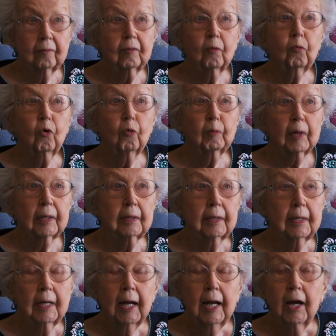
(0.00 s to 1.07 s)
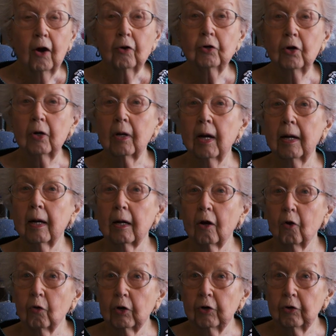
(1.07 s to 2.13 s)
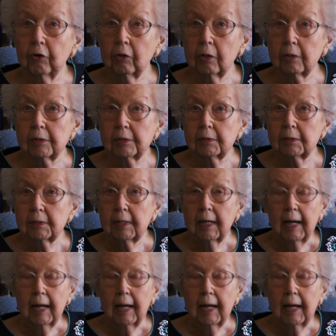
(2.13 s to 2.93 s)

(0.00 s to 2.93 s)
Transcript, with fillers: of a woman let alone a nurse.